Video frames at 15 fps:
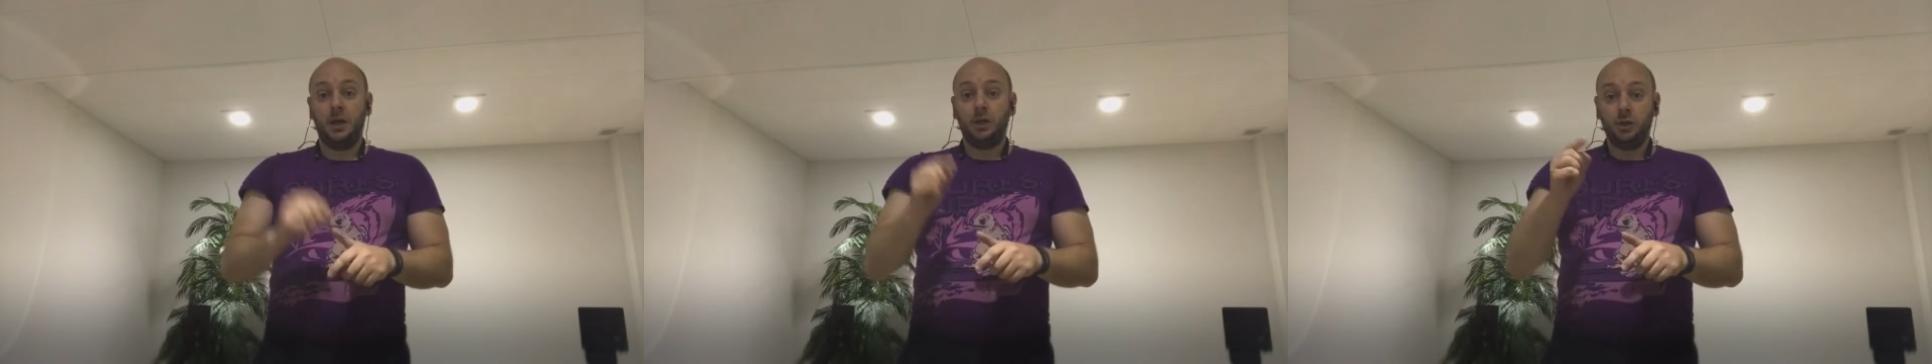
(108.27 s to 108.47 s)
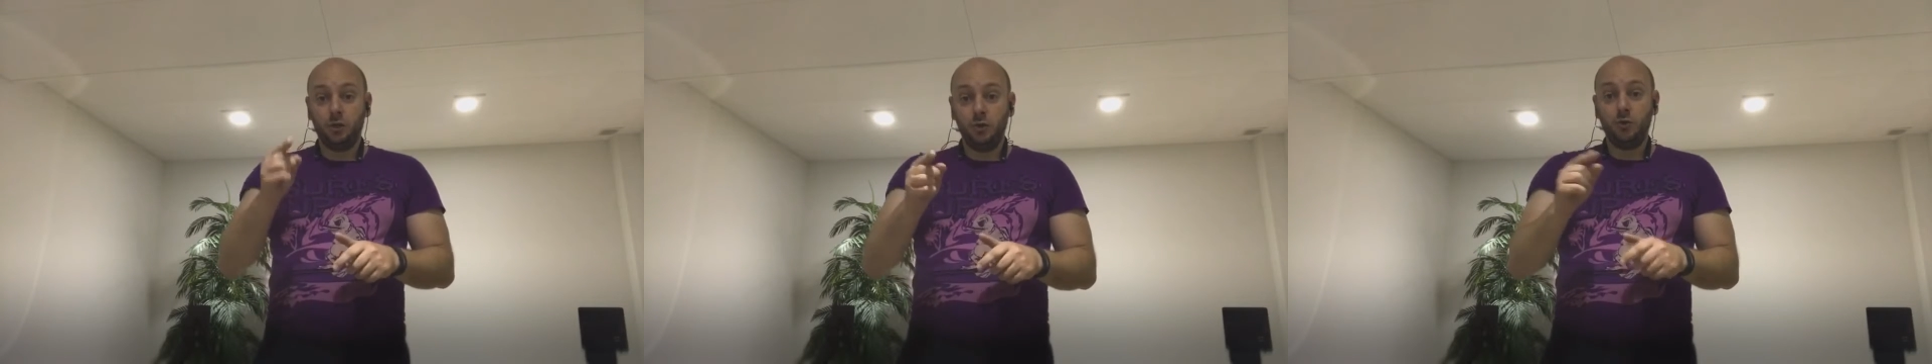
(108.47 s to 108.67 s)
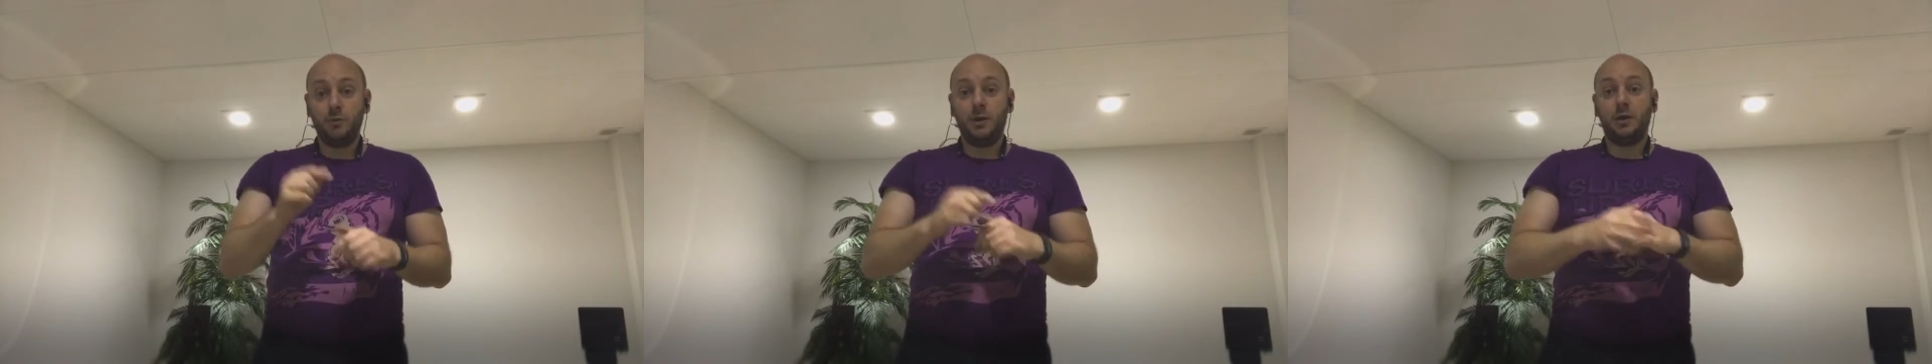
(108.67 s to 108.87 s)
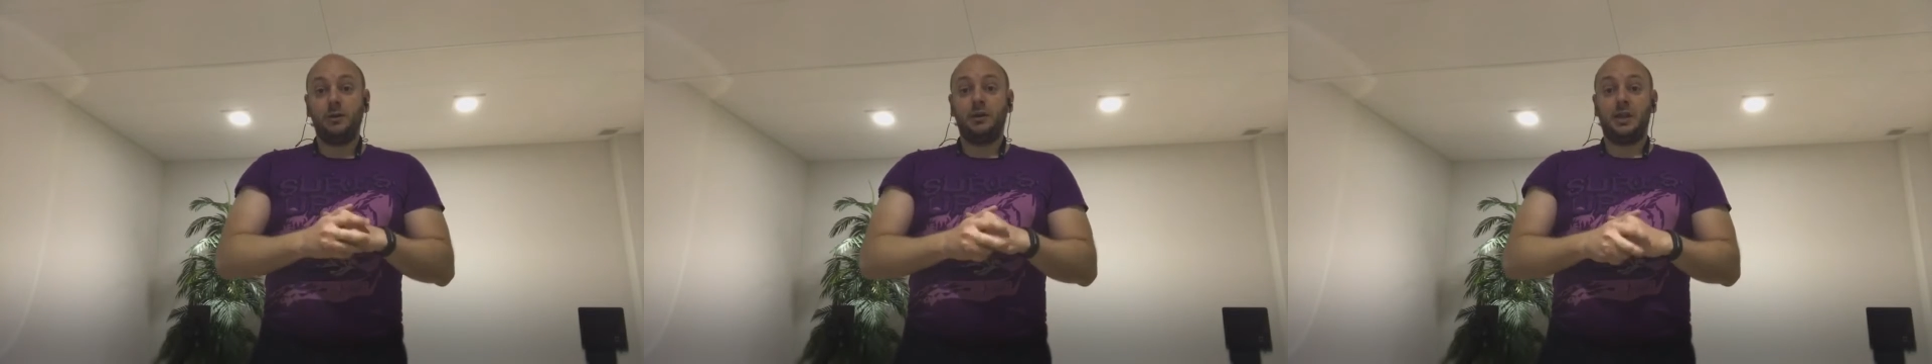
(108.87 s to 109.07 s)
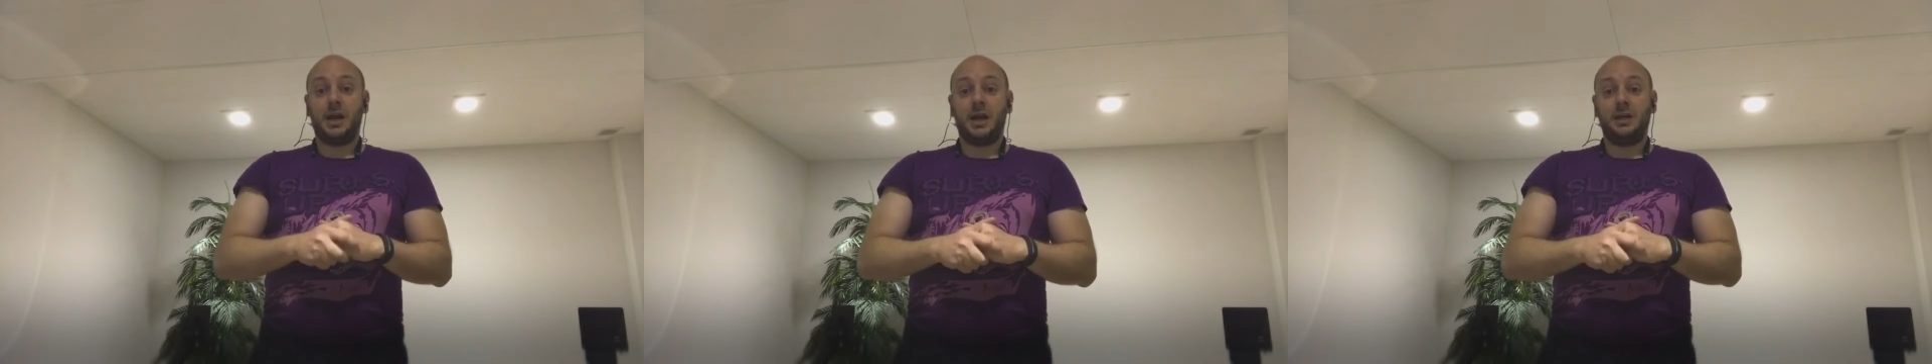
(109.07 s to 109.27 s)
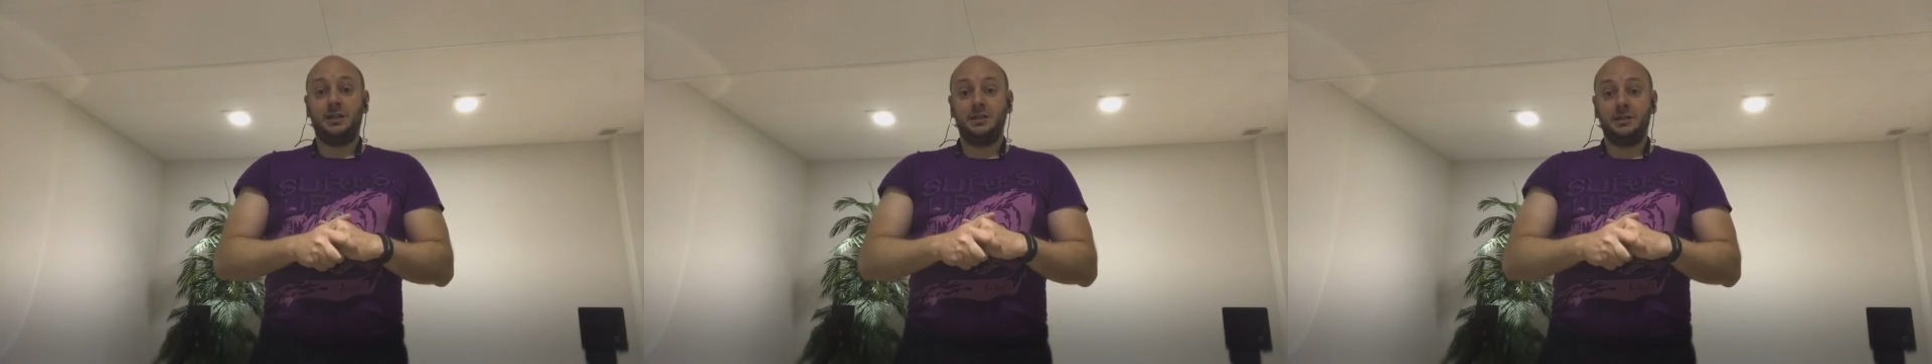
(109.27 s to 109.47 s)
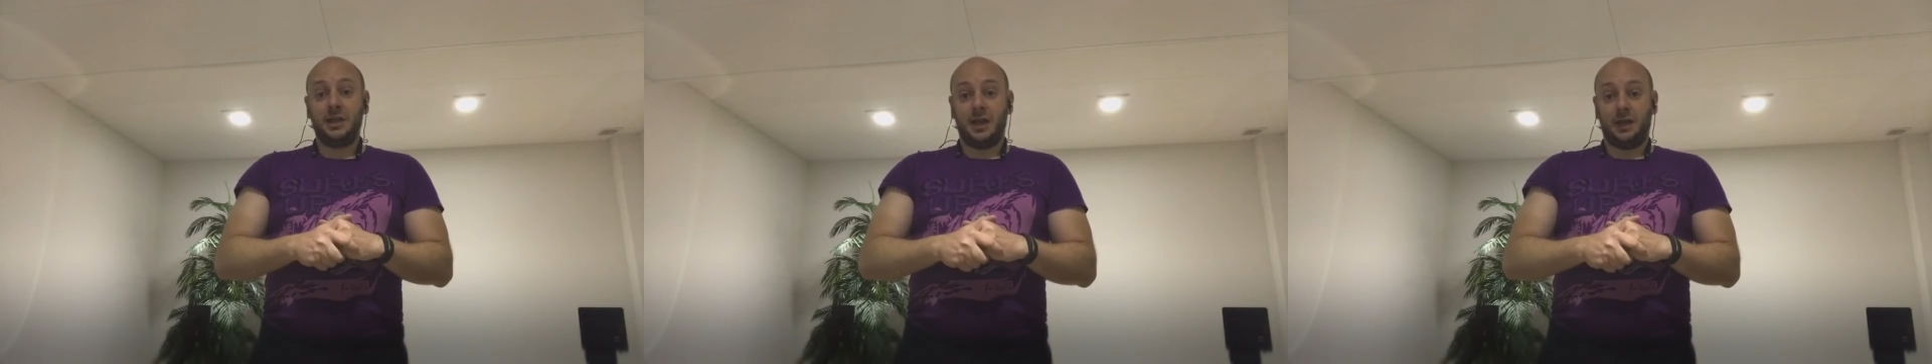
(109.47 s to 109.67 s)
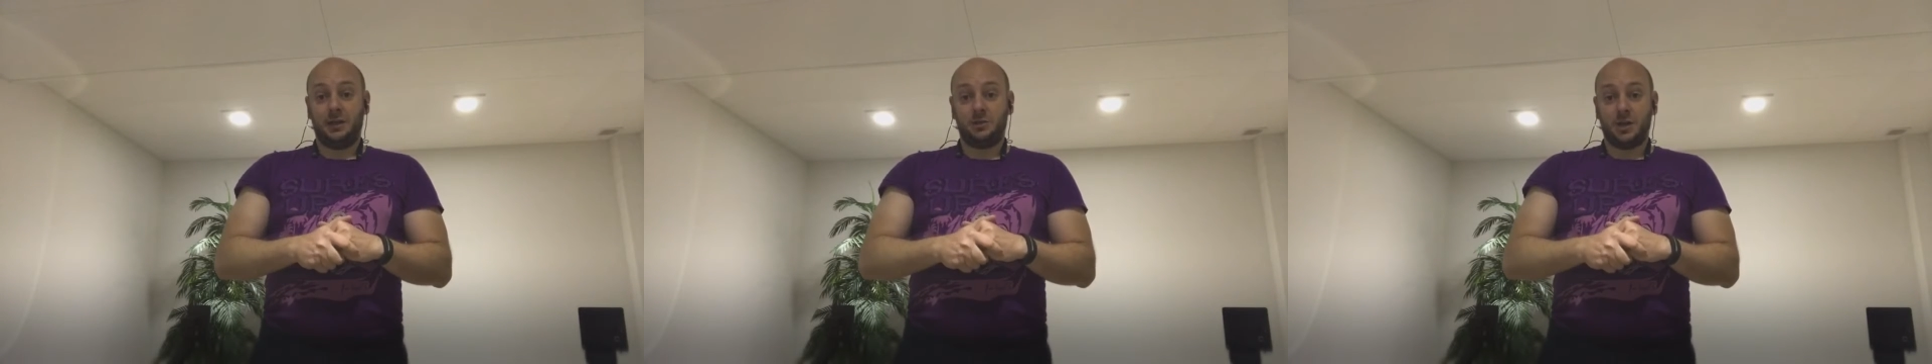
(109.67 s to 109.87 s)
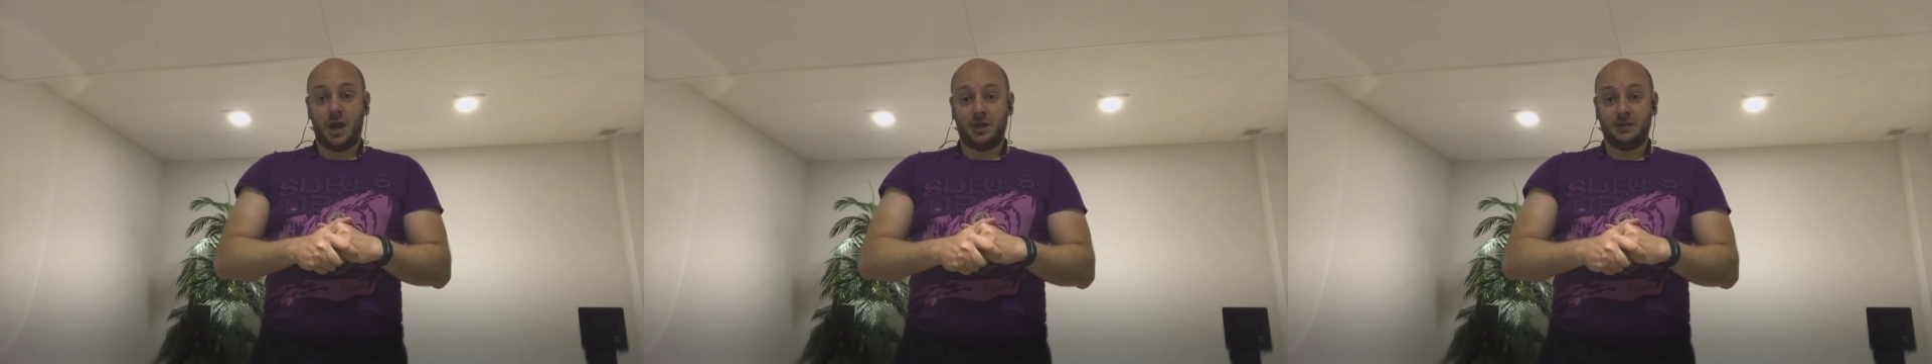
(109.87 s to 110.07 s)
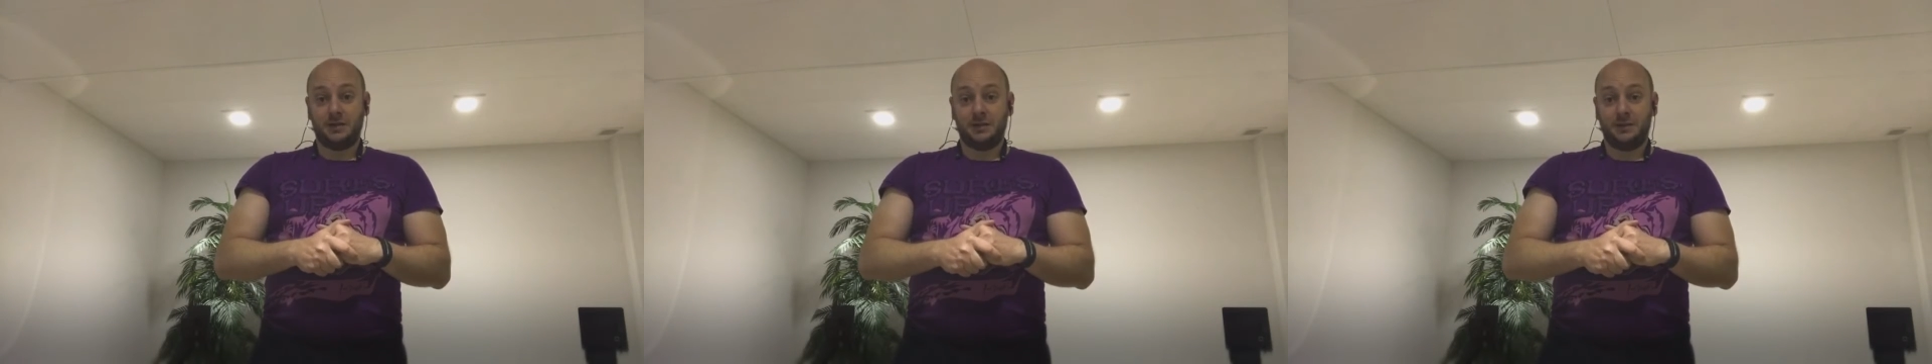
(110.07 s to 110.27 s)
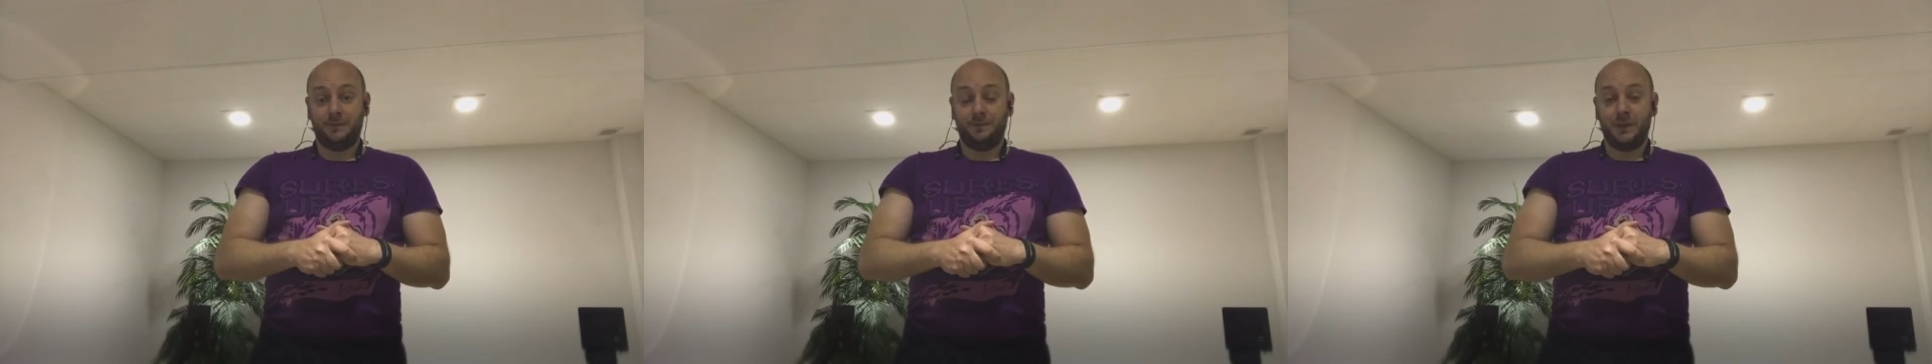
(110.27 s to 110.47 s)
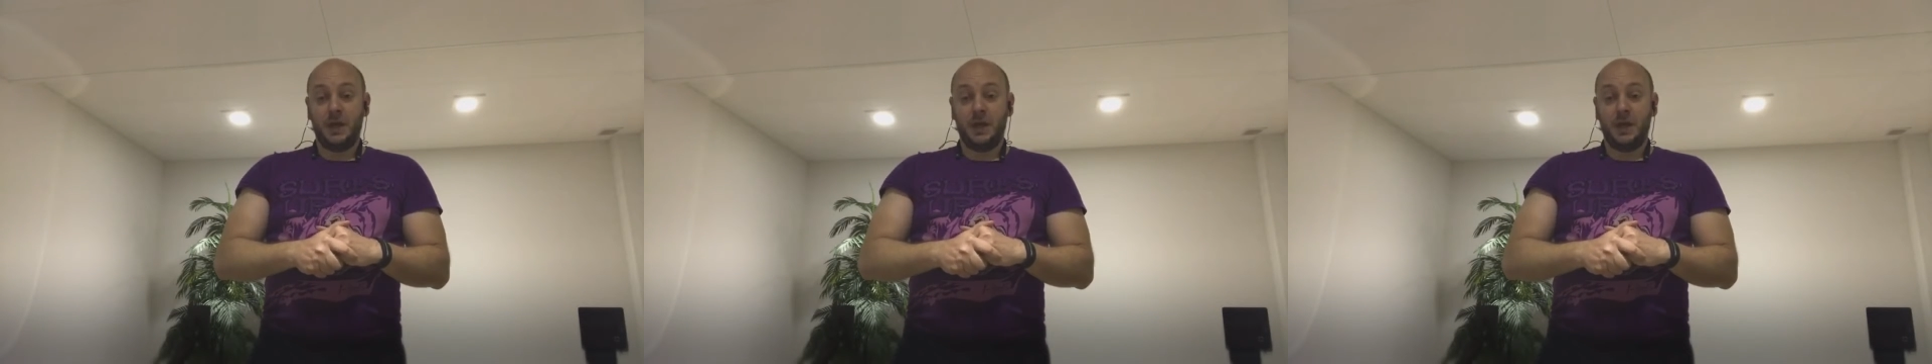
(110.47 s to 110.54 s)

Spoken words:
You may not like to take a chance.